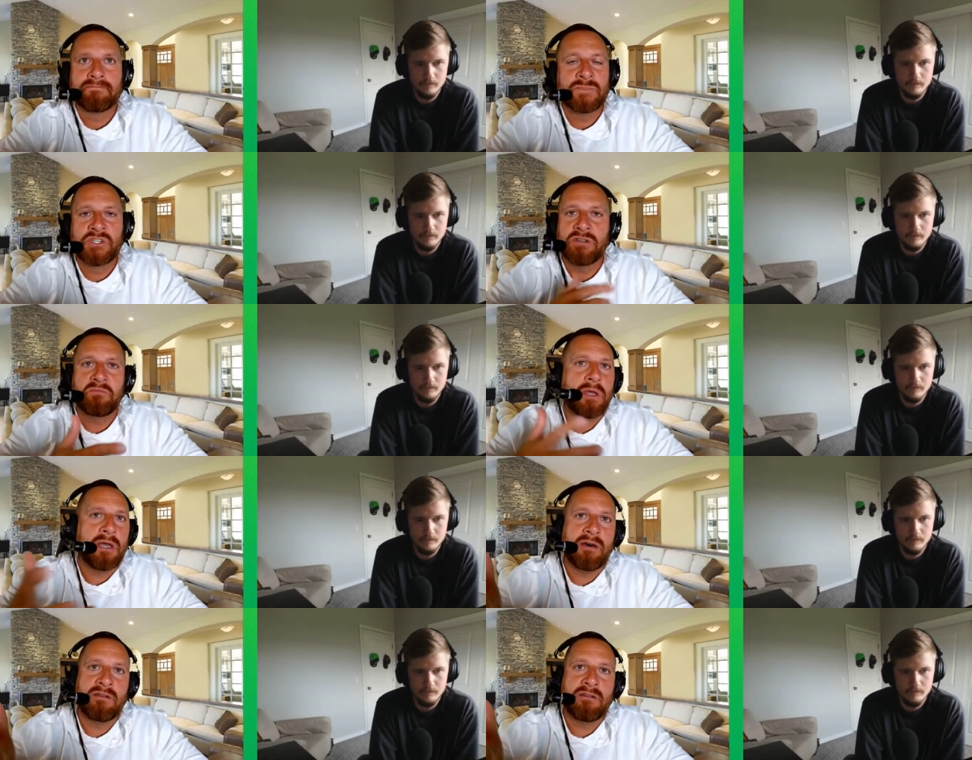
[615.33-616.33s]
Speaker 1: just
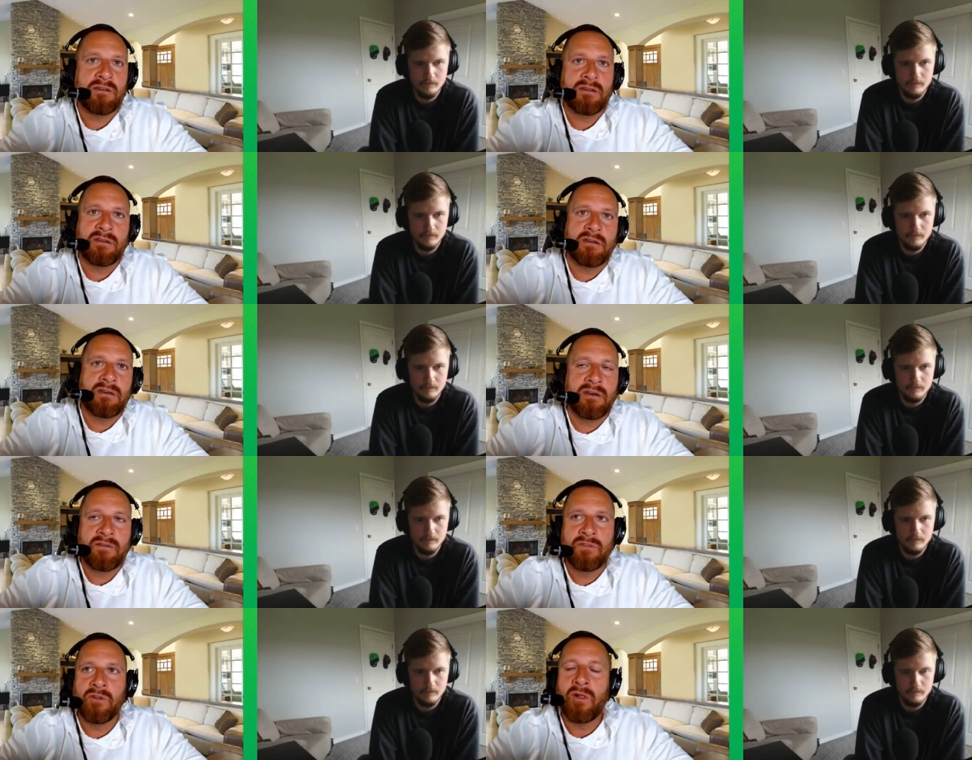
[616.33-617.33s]
because uh,
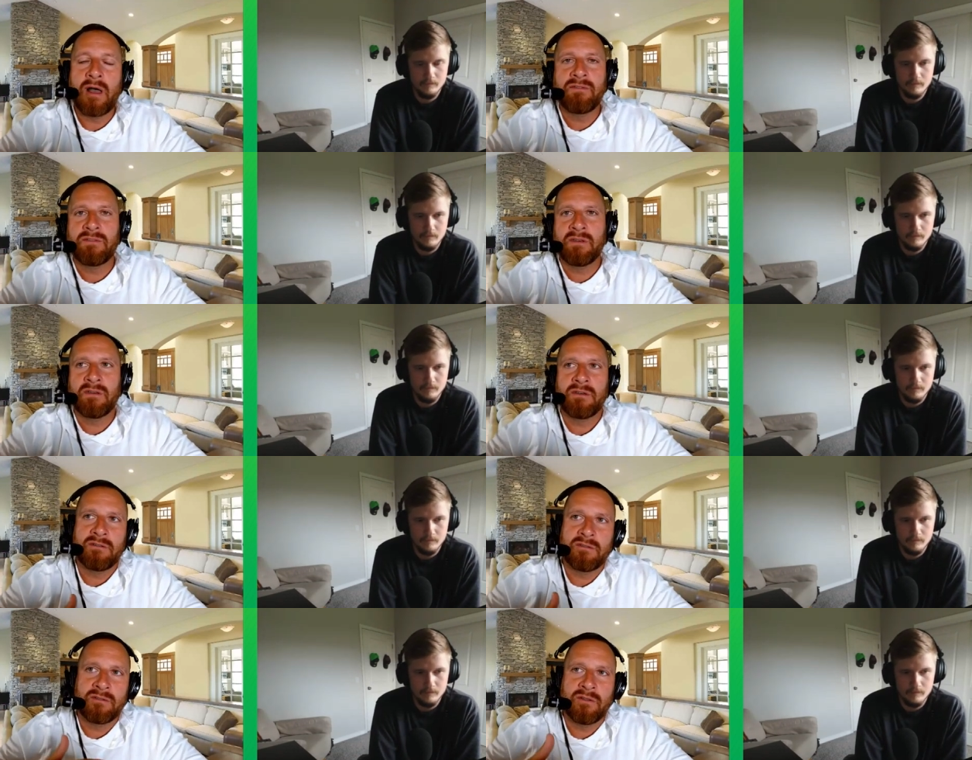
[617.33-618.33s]
of the life, the
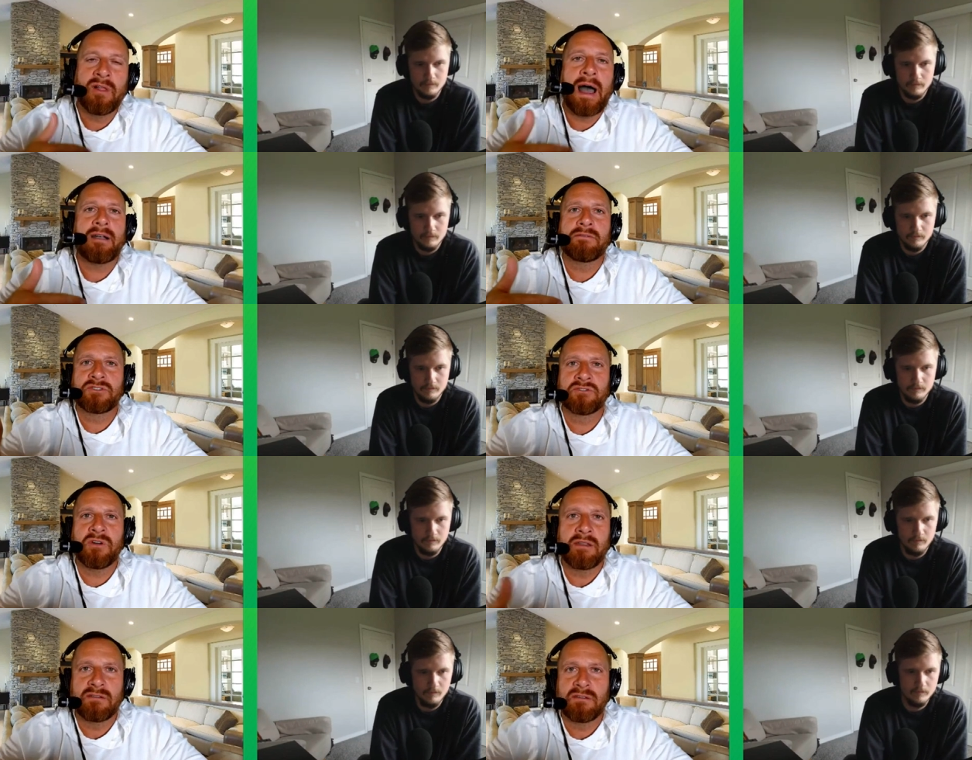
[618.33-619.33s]
the lack of
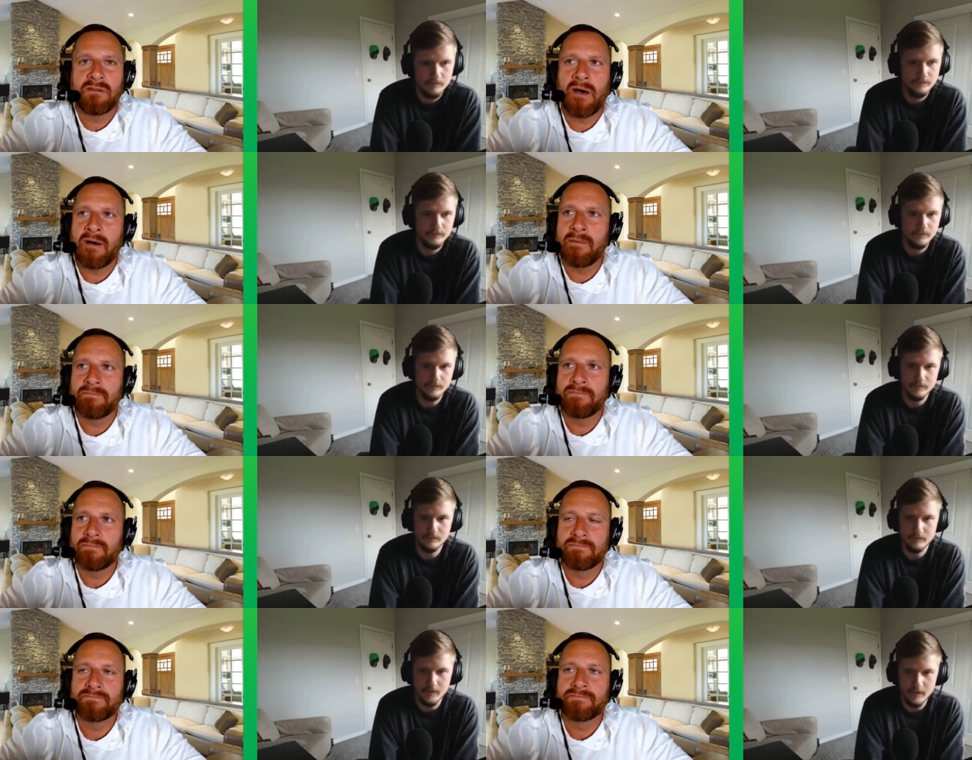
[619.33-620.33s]
stress. Um,
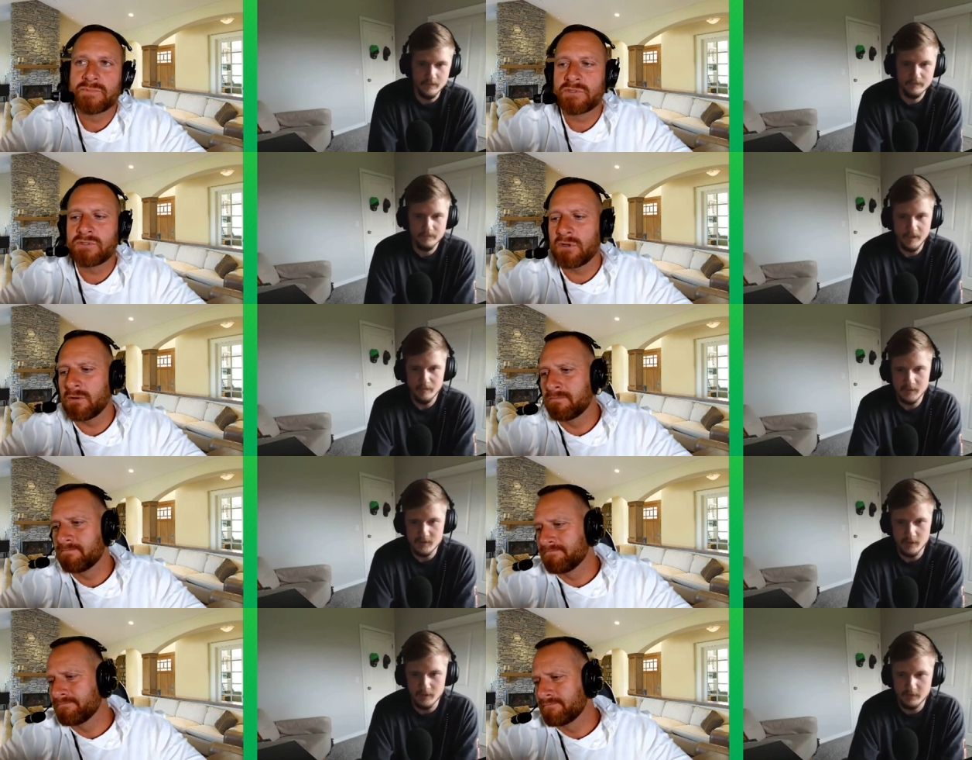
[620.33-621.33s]
yeah.
Speaker 2: I've
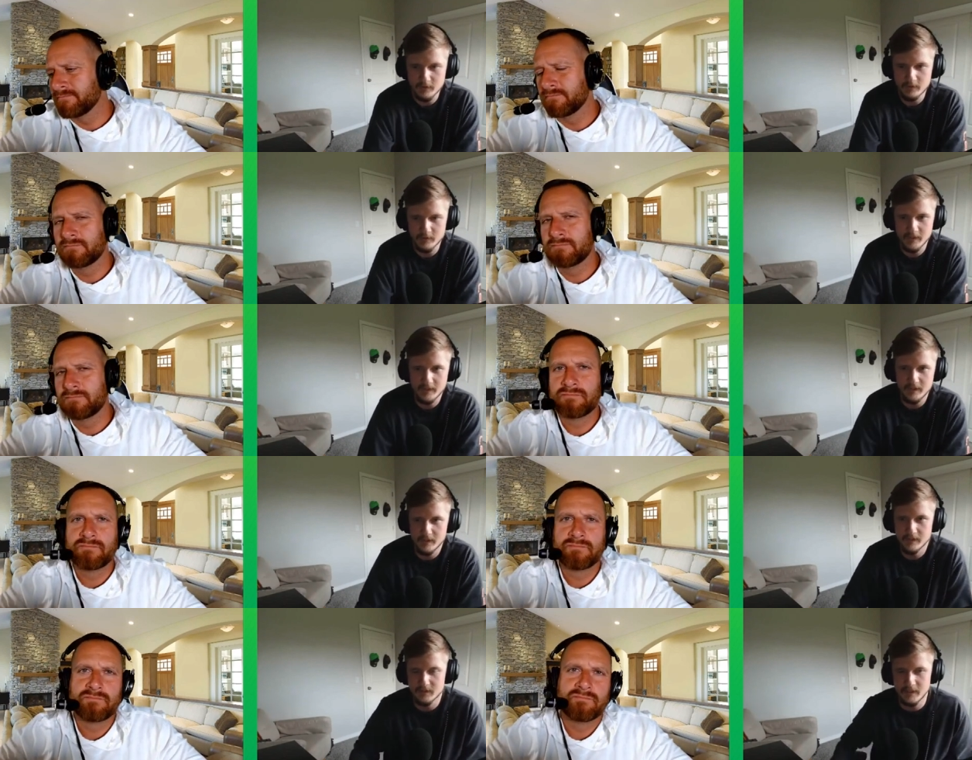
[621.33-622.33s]
been solo for
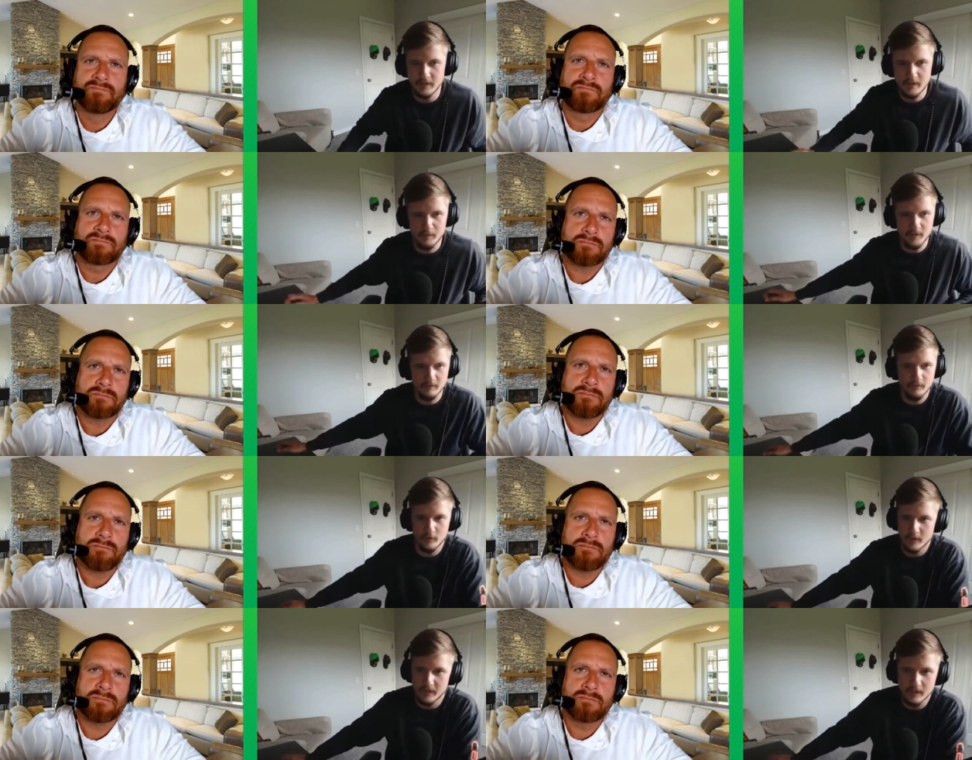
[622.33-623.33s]
three years now, coming on
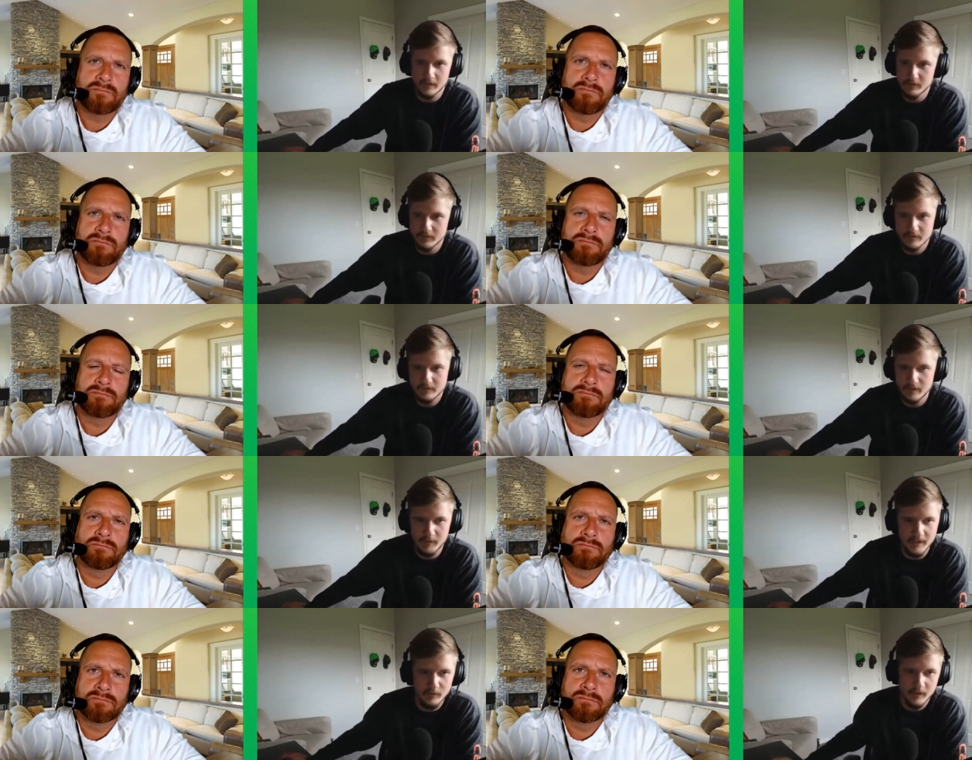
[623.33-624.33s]
four, and I love it.
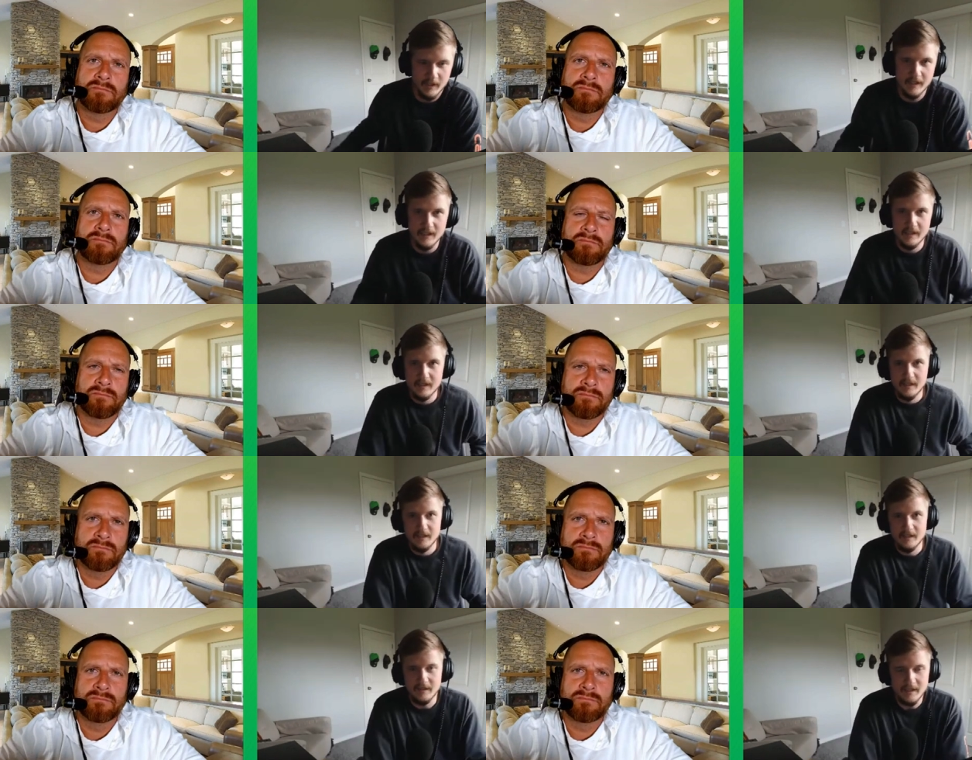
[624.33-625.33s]
I mean, I would, mm.
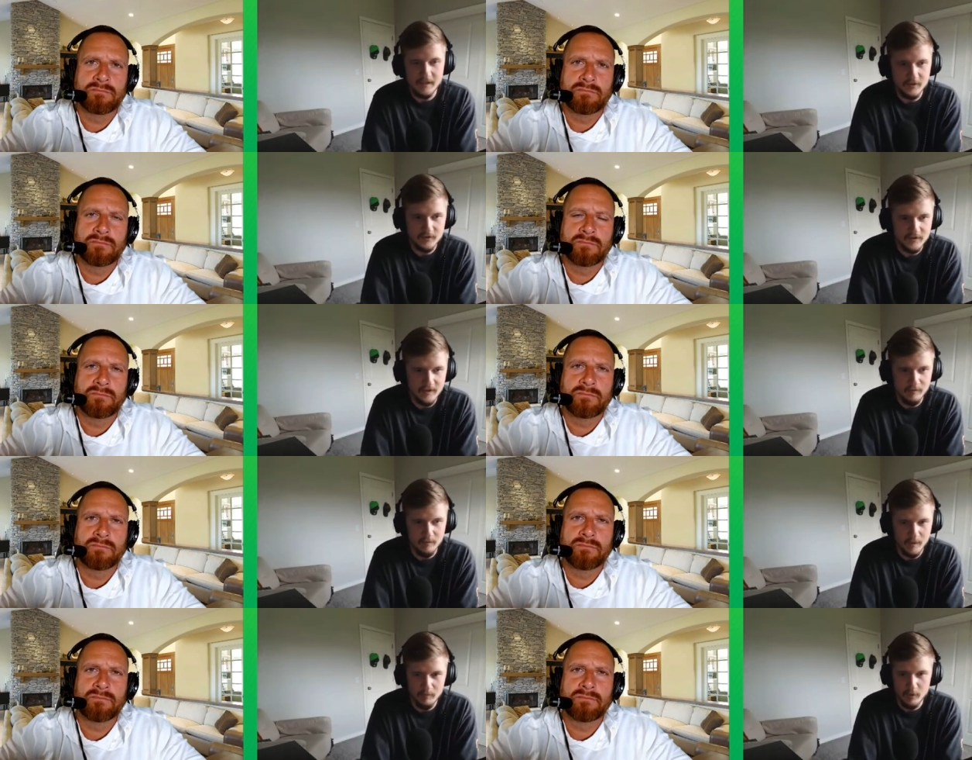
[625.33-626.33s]
yeah, there's
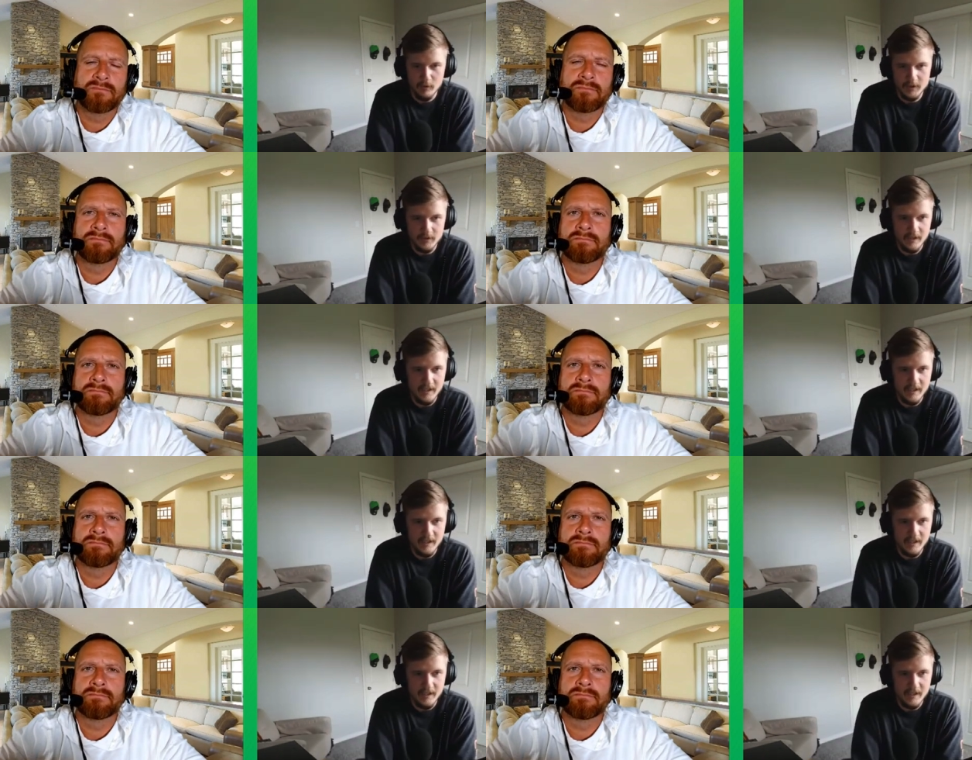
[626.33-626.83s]
em- employees are